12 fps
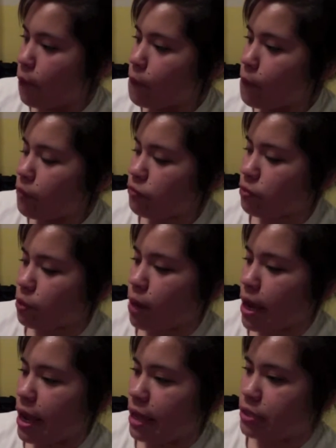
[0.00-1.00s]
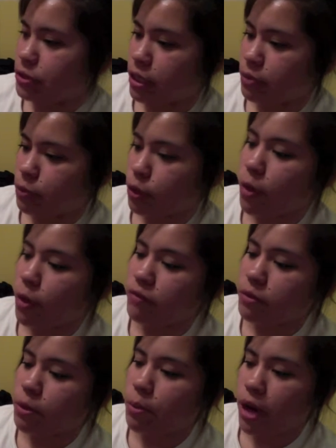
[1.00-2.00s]
from the right atrium. We're going
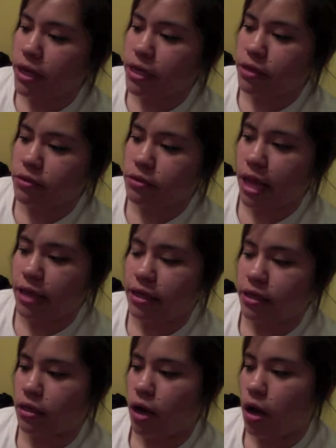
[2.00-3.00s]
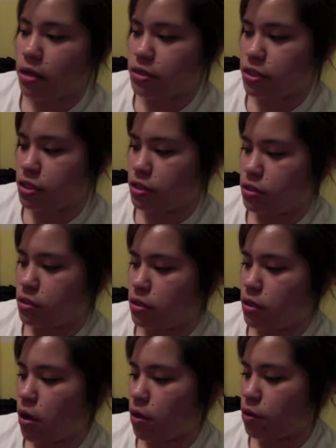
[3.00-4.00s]
from the body, lacking oxygen,
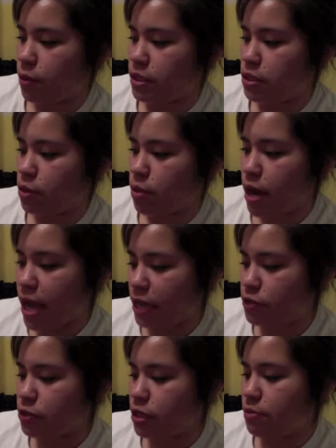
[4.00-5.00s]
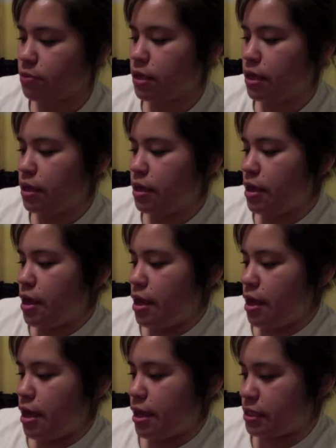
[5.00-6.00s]
all the way to the right atrium,
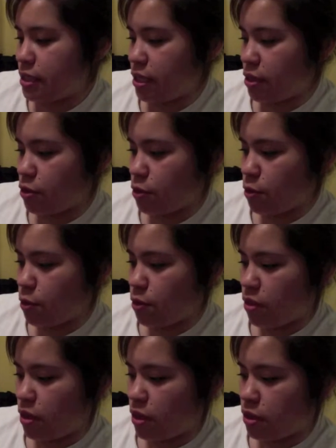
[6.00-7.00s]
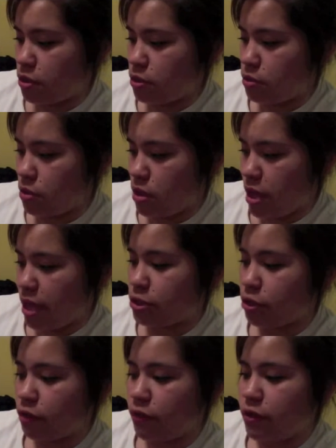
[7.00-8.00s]
exiting through the
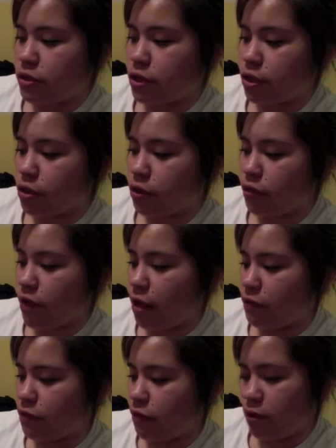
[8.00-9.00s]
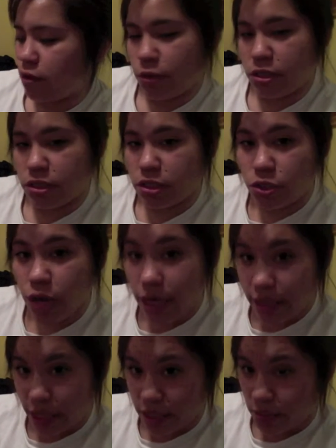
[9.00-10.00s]
atrioventricular valve, which is the
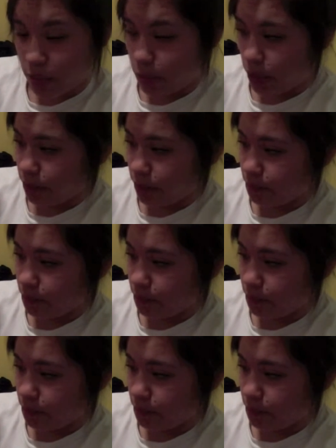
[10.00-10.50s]
tricuspid one,